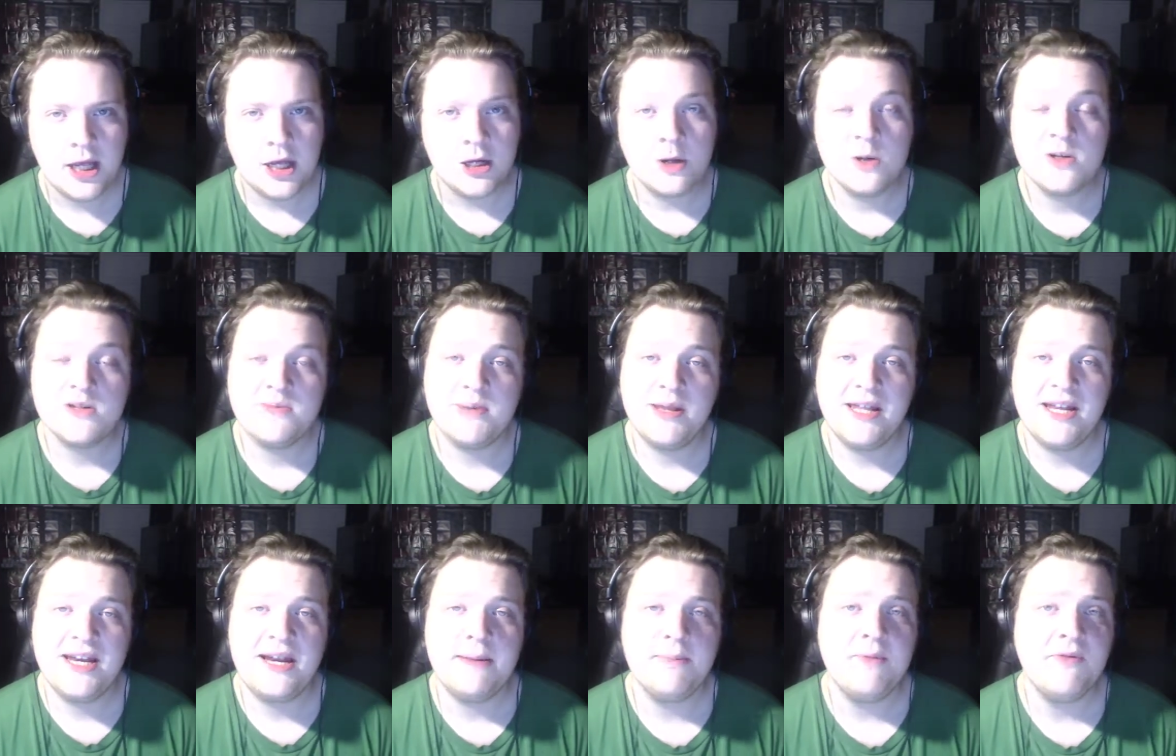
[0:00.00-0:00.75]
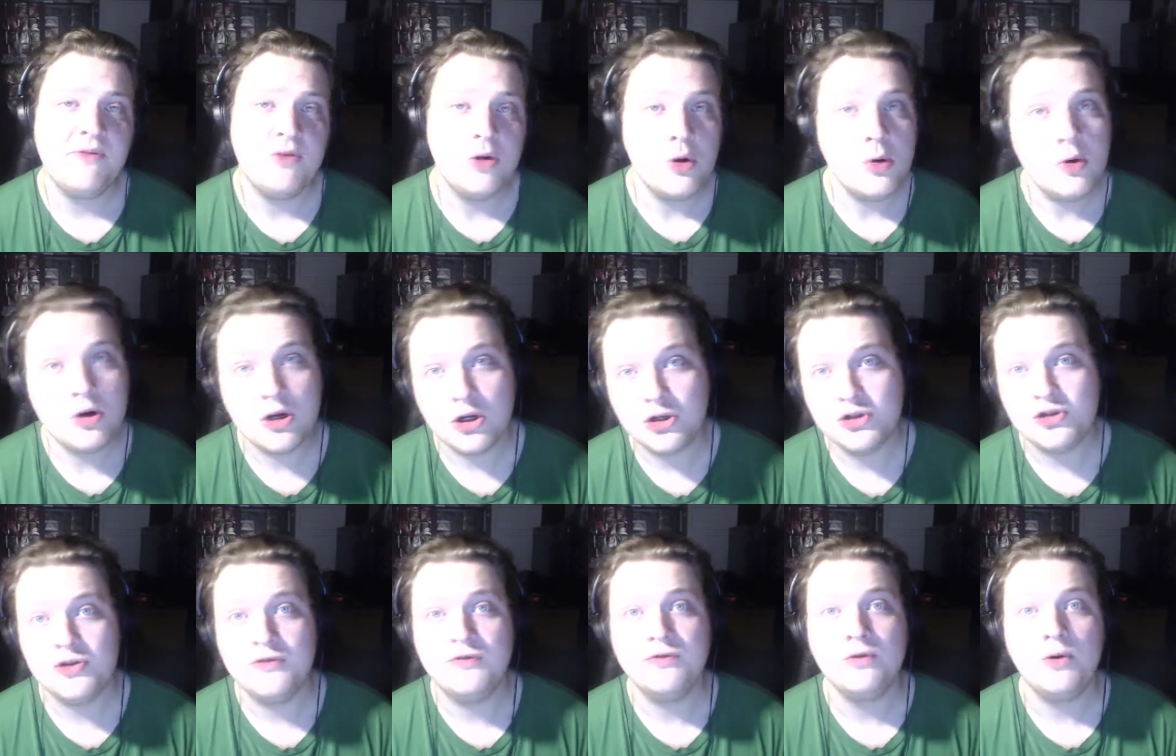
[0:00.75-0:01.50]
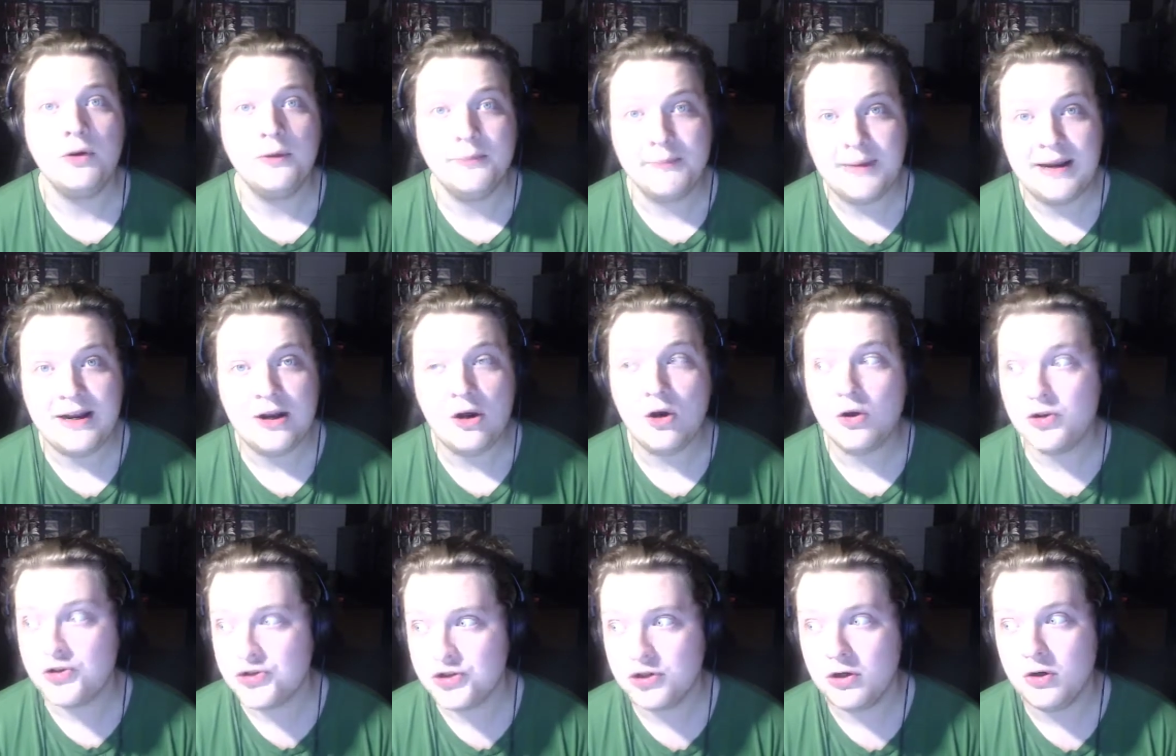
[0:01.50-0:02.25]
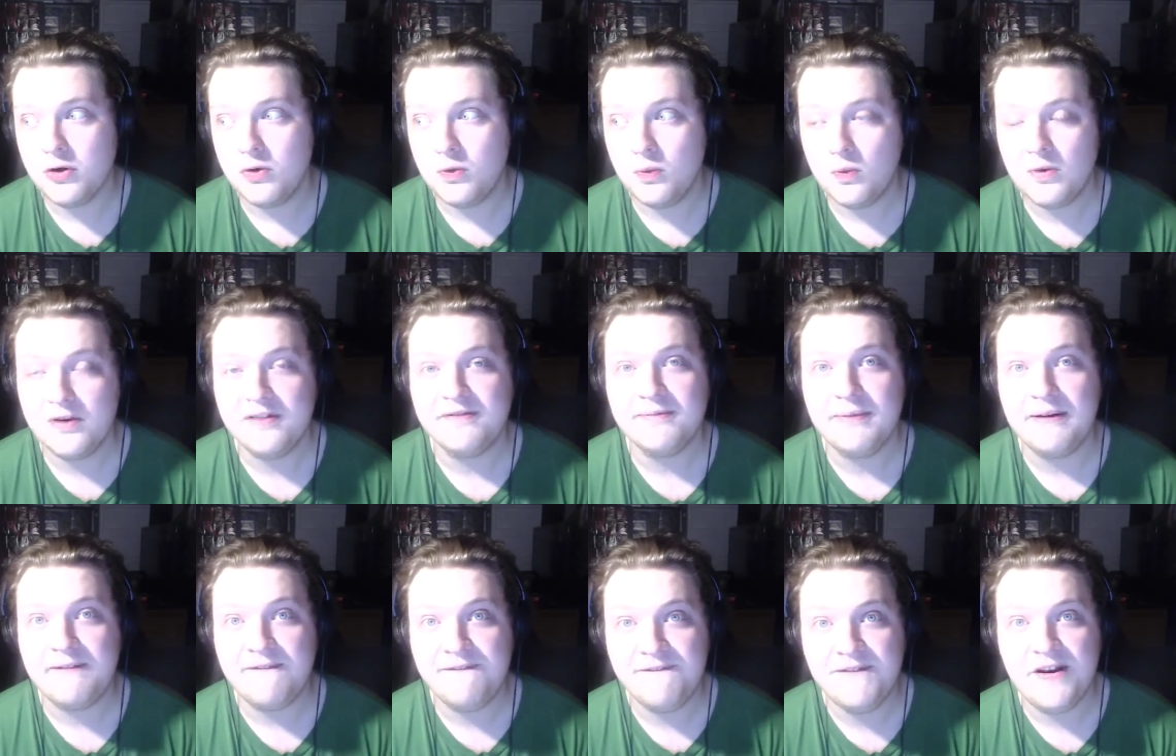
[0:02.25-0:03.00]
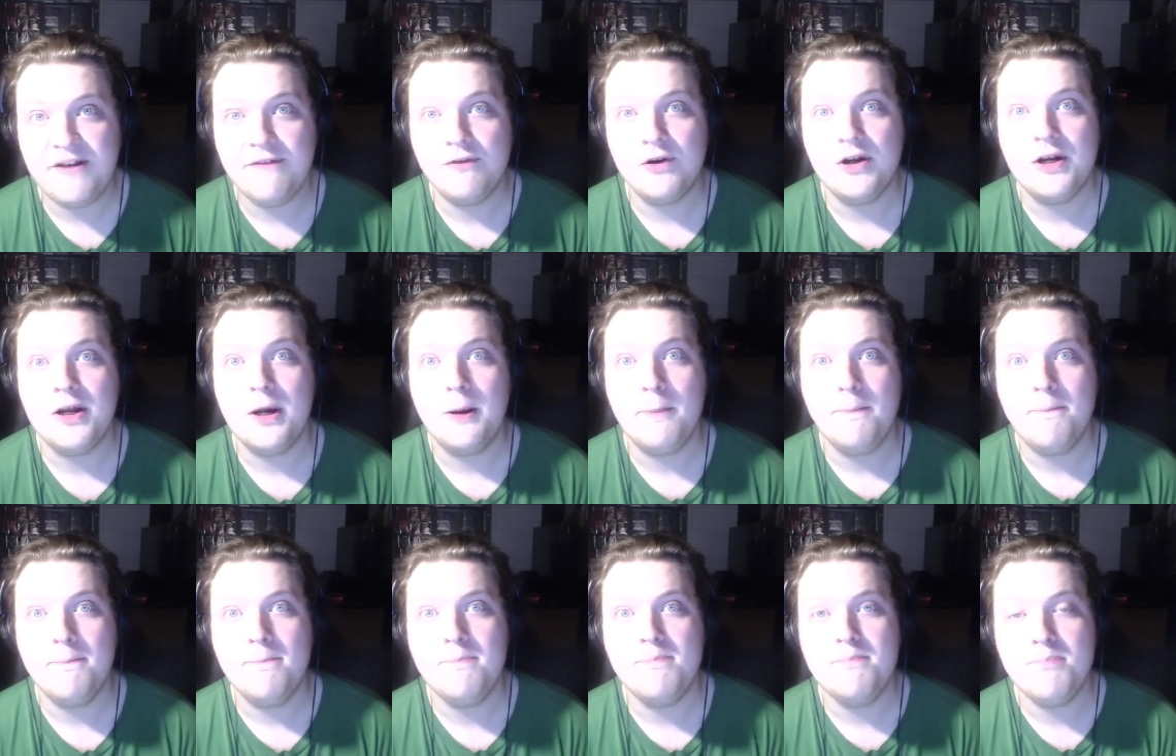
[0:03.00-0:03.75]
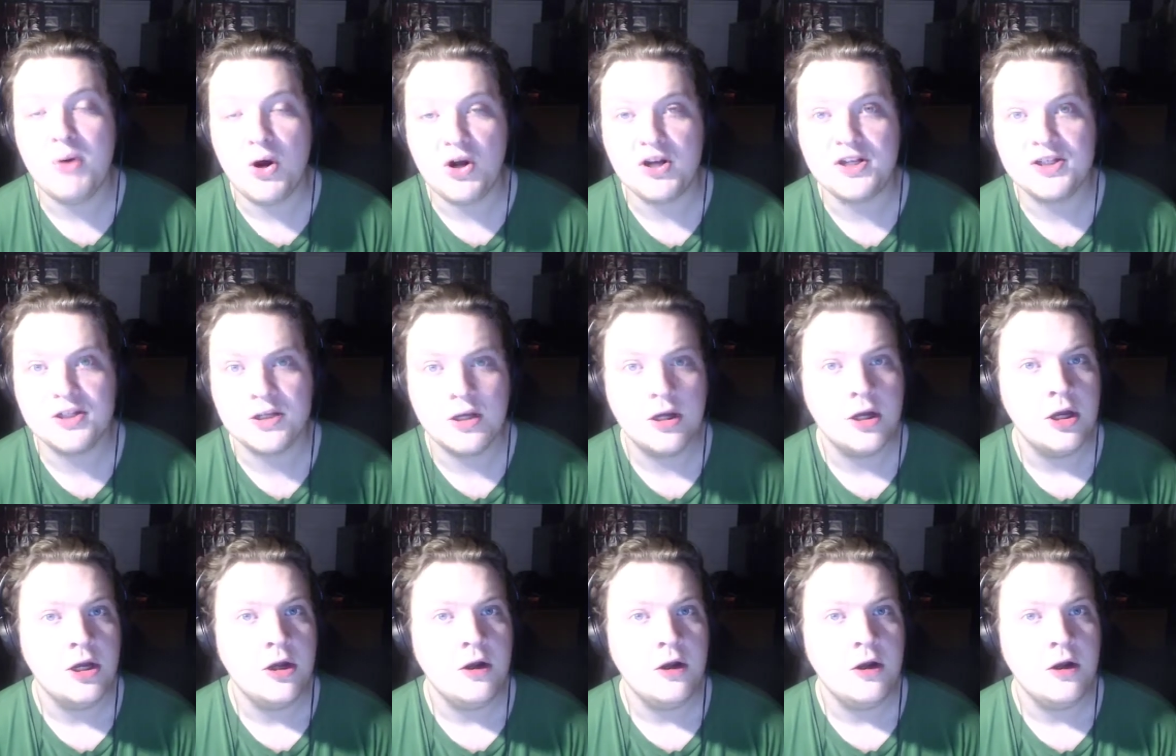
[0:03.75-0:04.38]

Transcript: goes by the name of No Country for Old Men, also one of my favorite books.